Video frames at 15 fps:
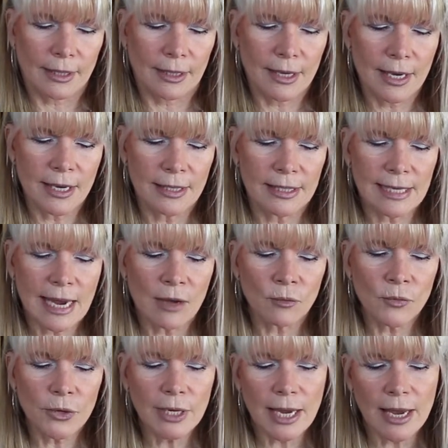Okay,
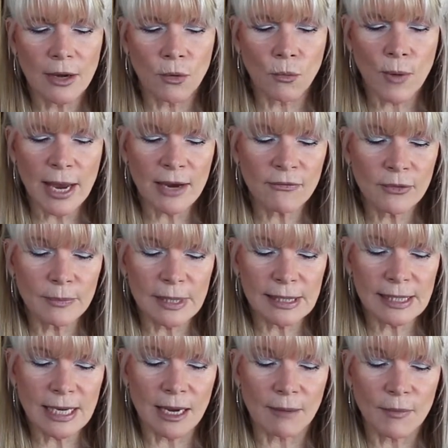downward and away from the
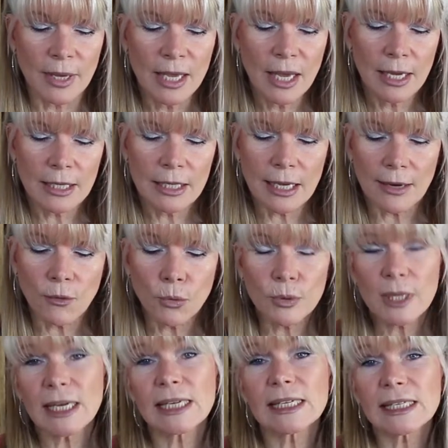seam. Not
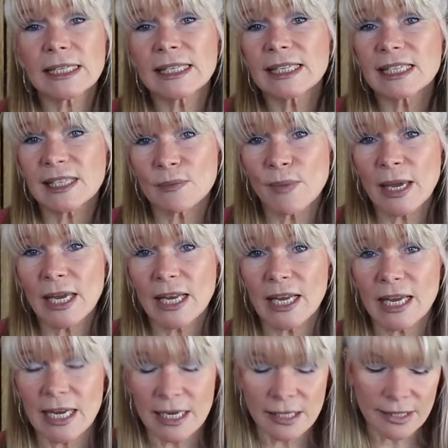only does this make it
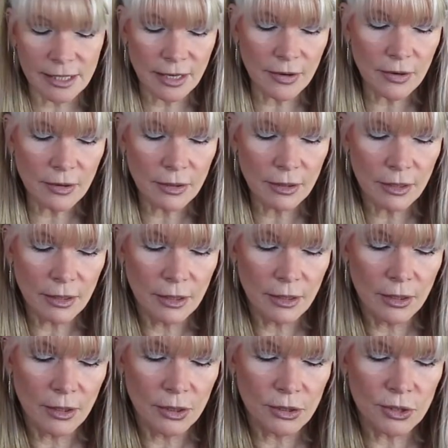easier
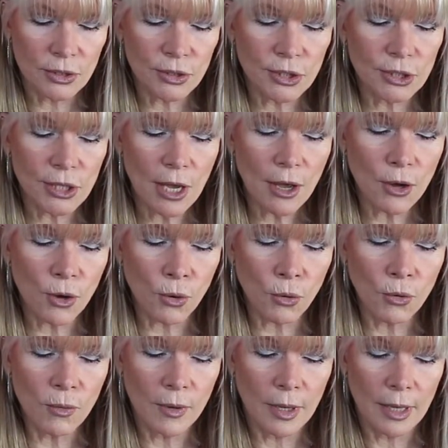to
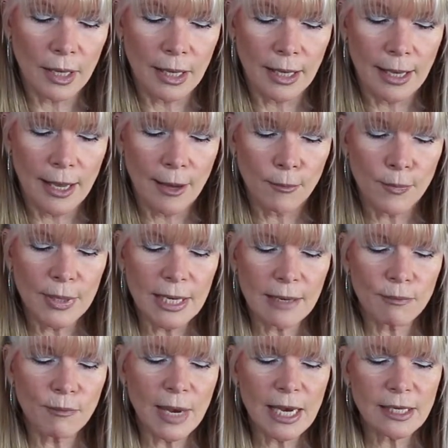sew, but
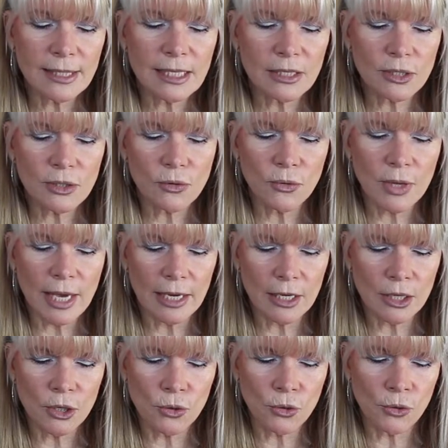it makes it so that
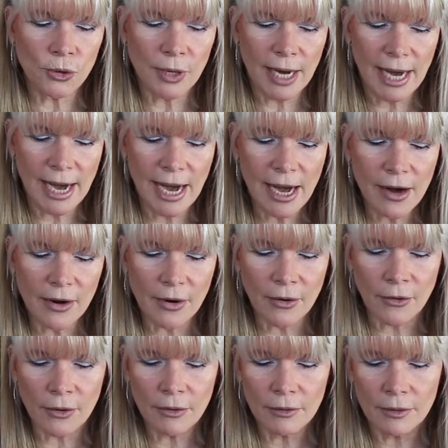your
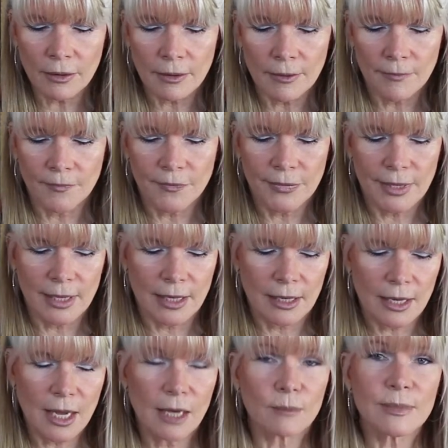hair
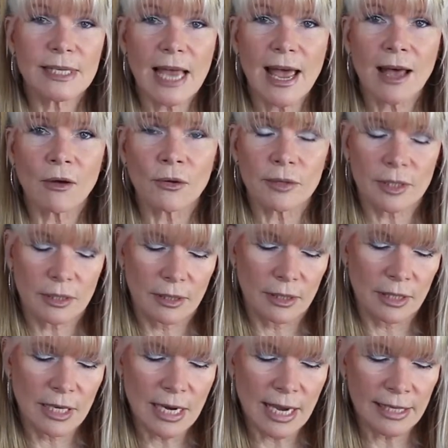comes out
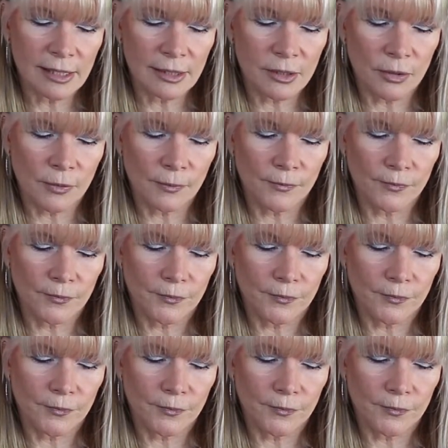nicer.